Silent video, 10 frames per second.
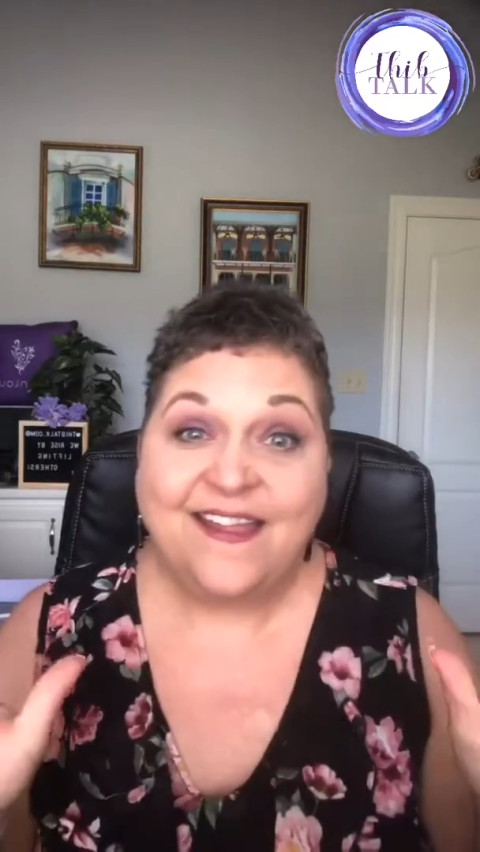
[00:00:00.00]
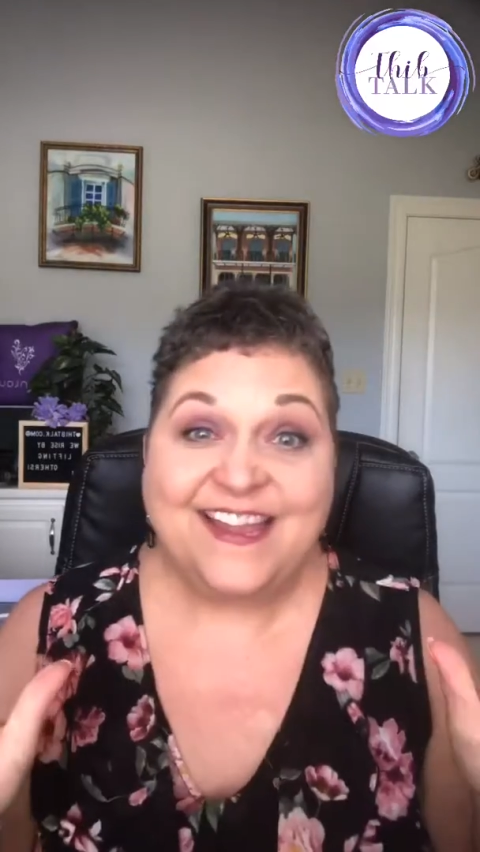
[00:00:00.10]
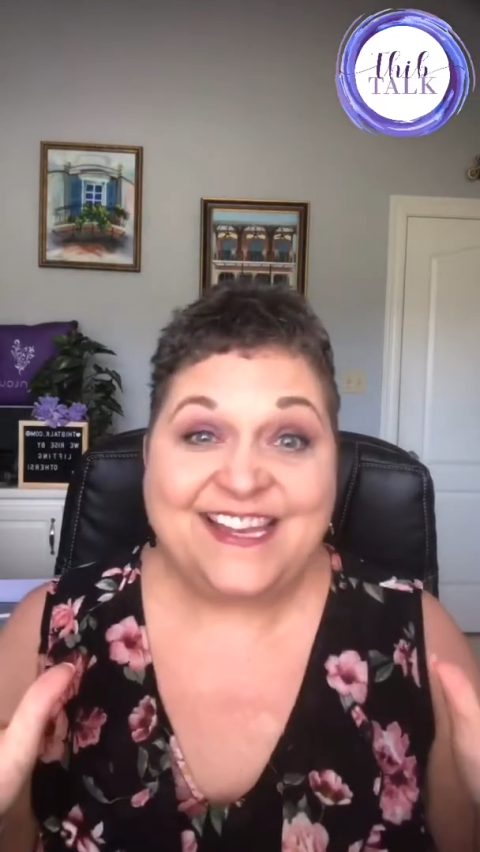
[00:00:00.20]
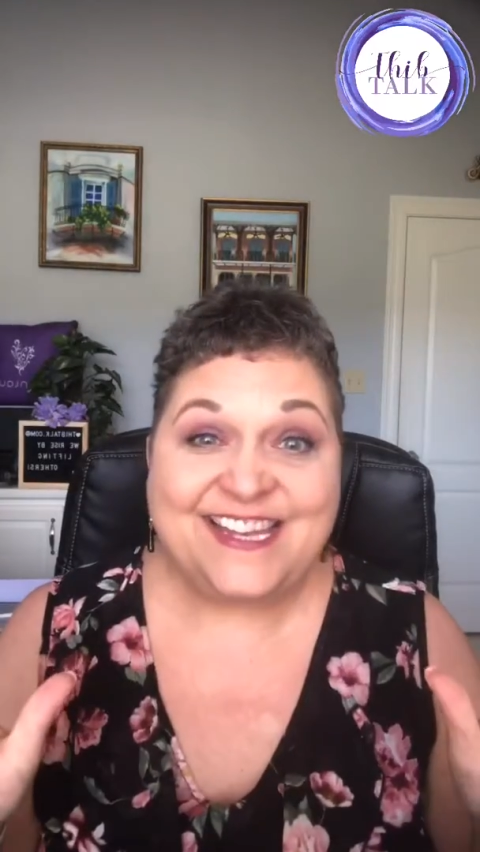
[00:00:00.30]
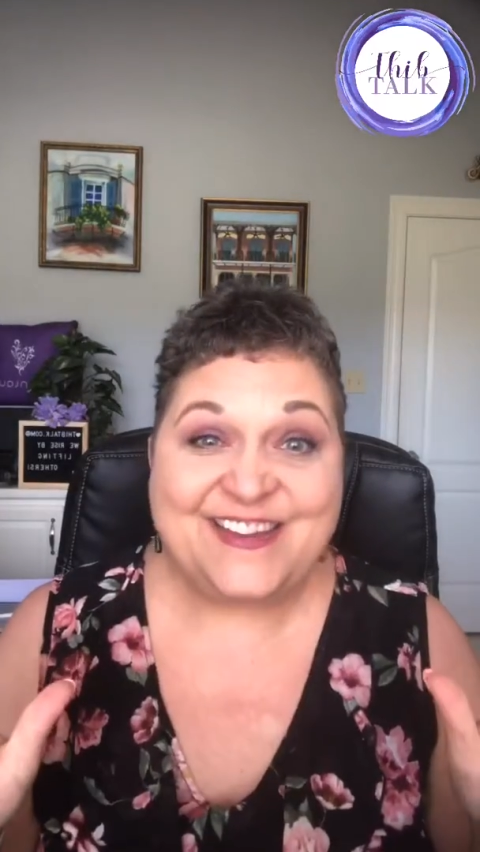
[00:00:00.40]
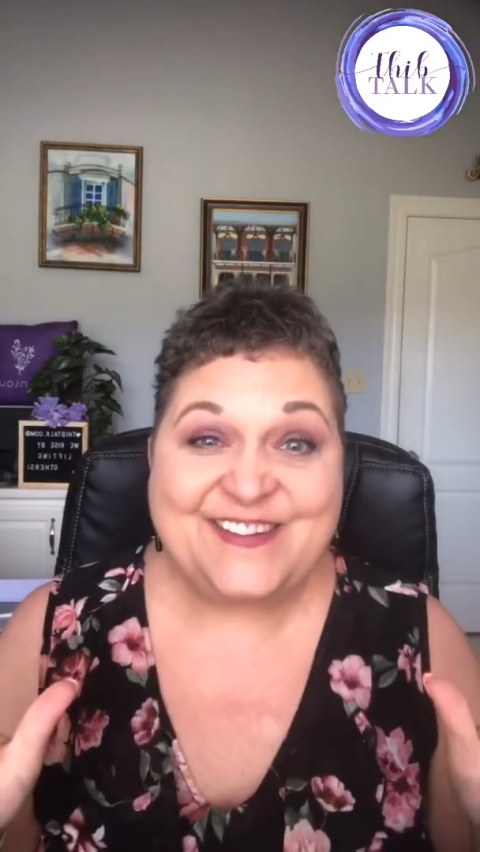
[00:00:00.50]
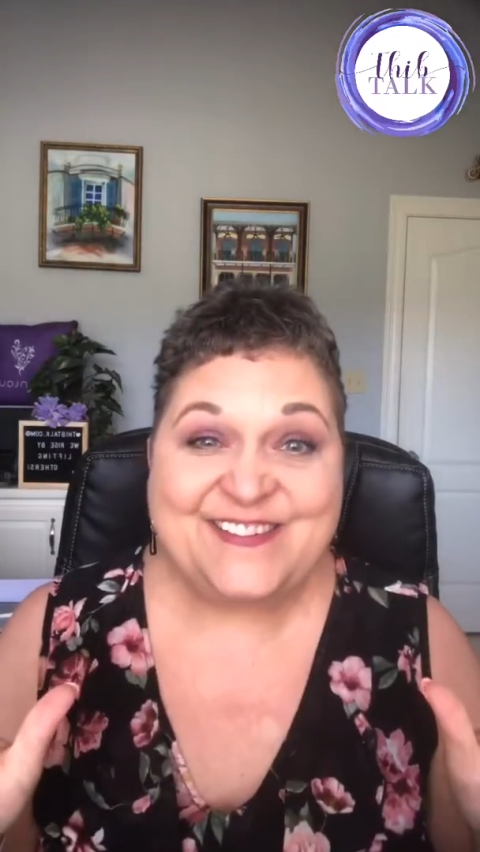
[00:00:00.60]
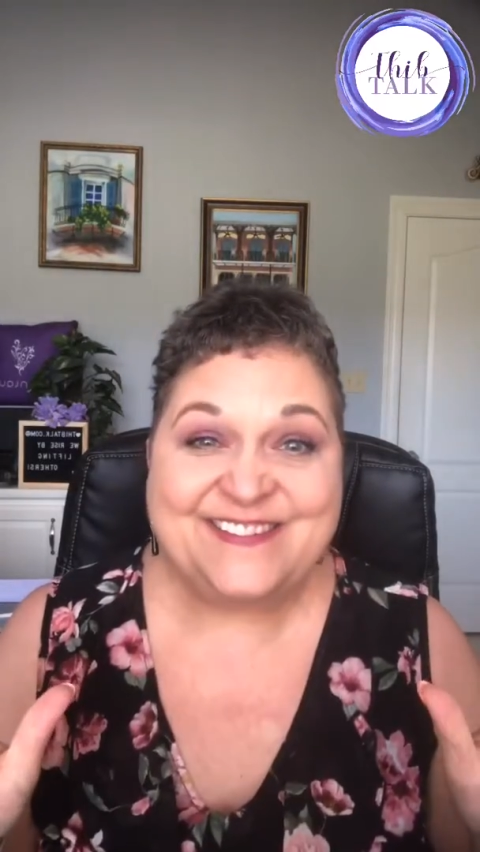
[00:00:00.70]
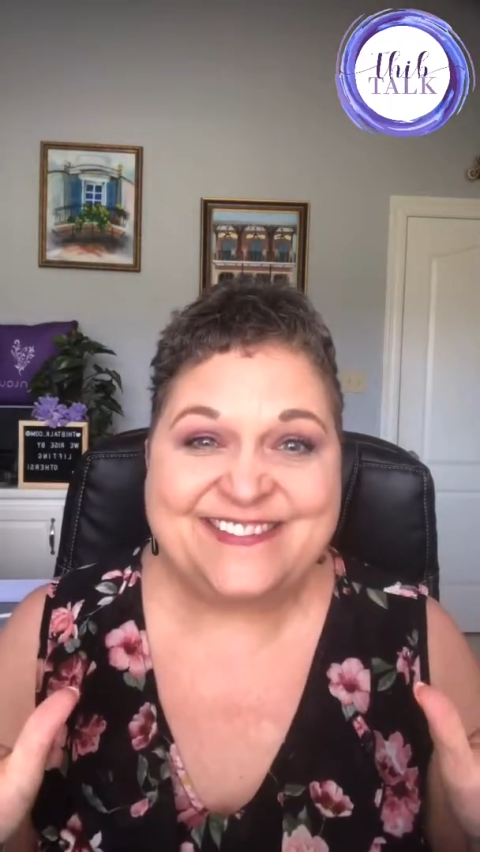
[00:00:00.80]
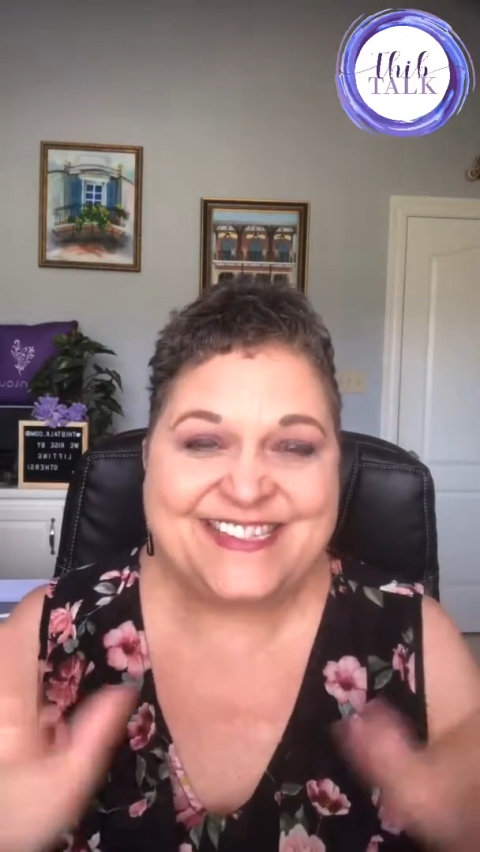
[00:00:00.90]

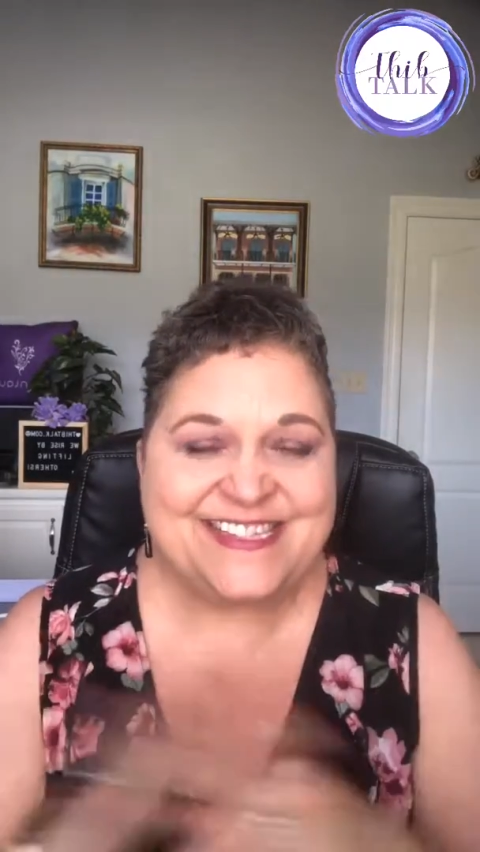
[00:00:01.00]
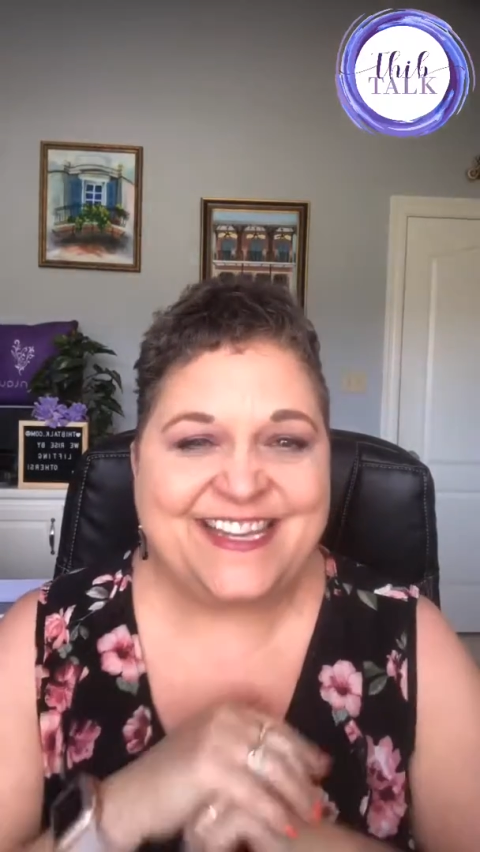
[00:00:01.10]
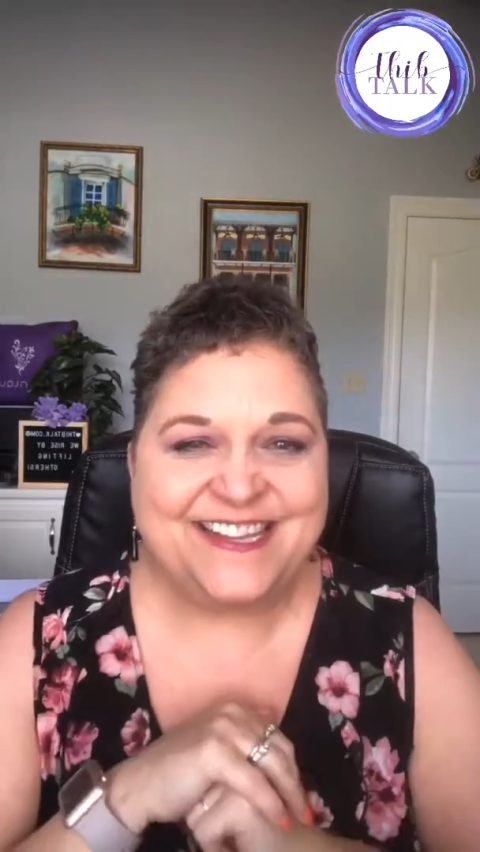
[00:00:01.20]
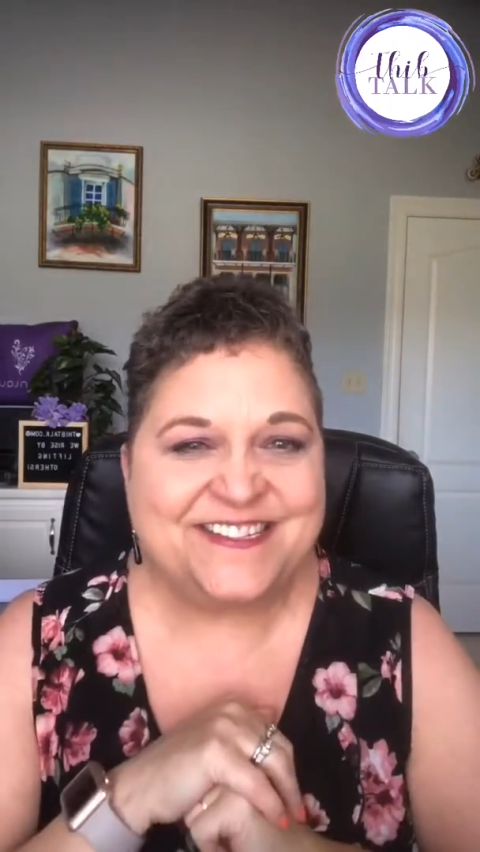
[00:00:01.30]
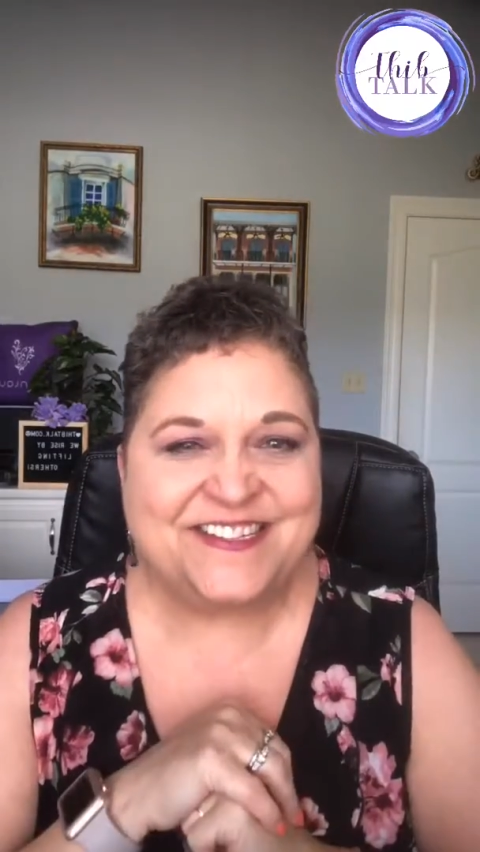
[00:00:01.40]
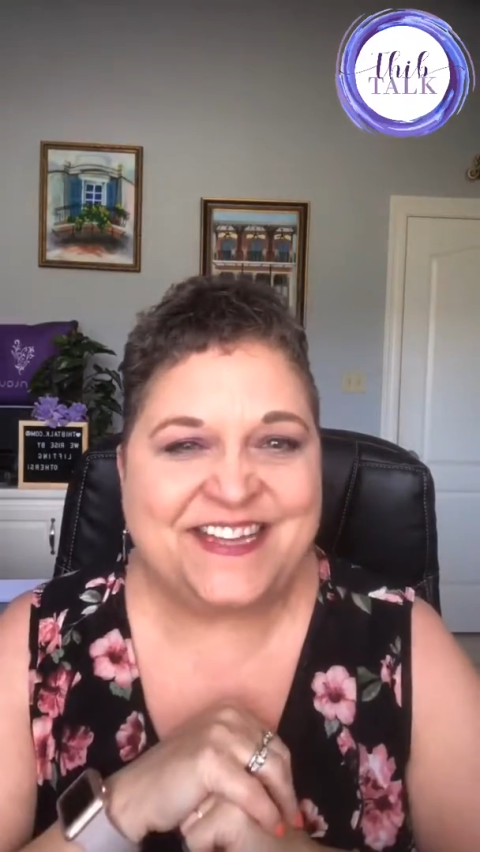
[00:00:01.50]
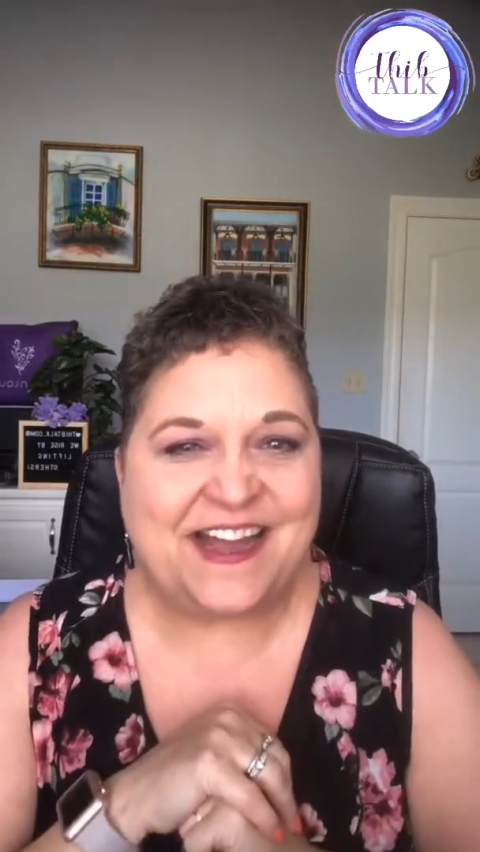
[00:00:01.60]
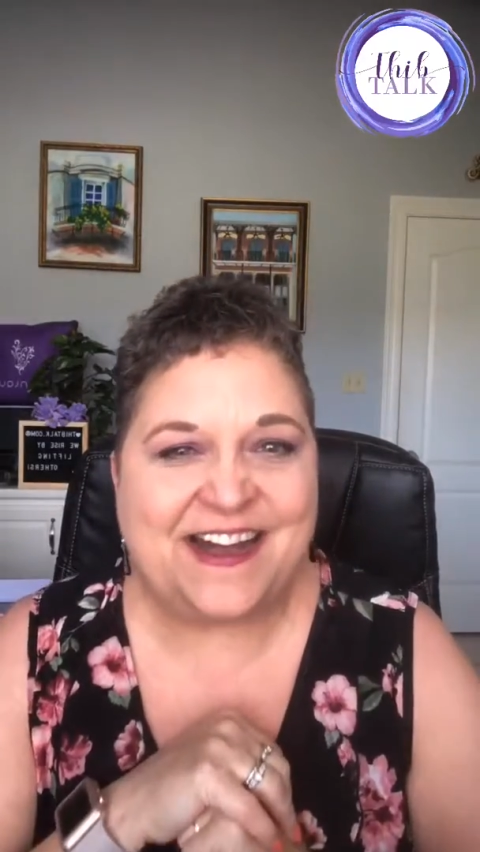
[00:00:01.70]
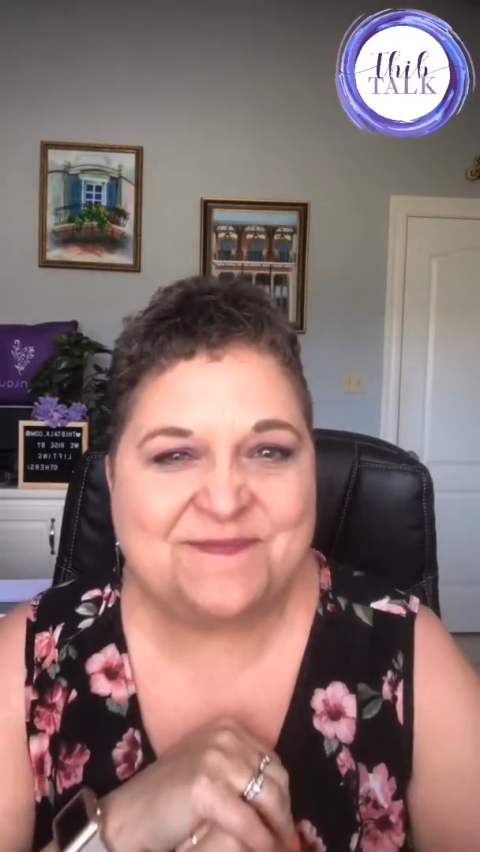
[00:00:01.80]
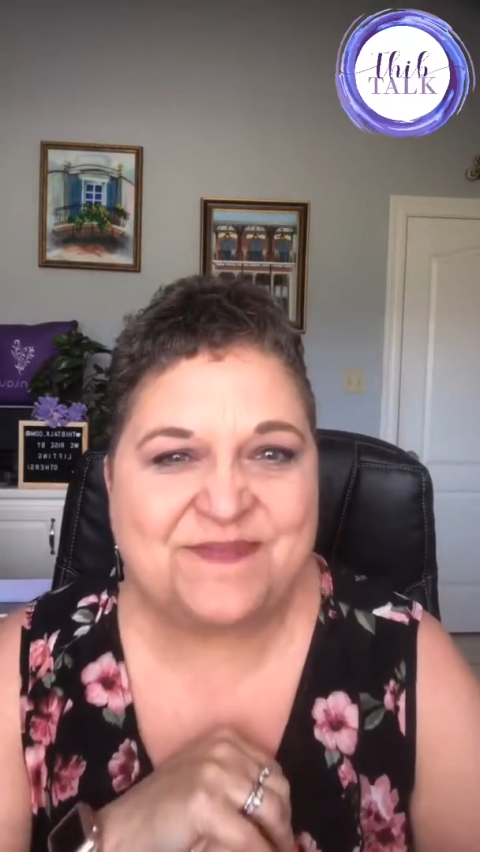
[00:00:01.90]
Hello, it's a
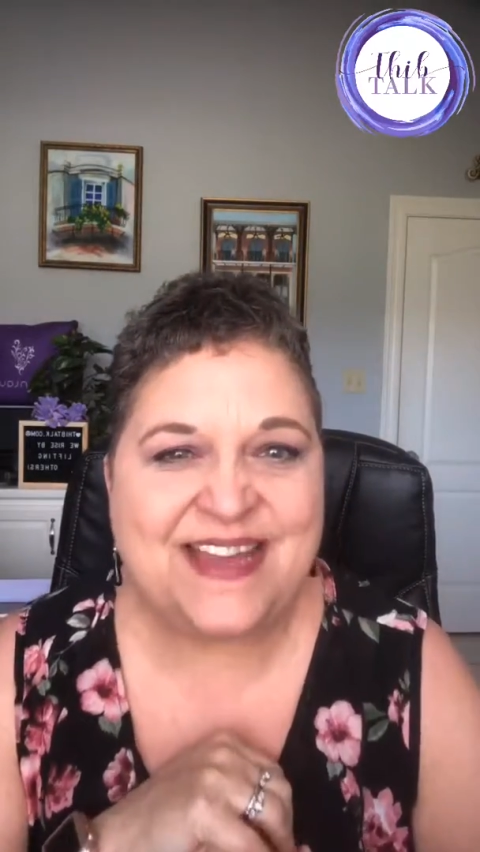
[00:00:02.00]
lunchtime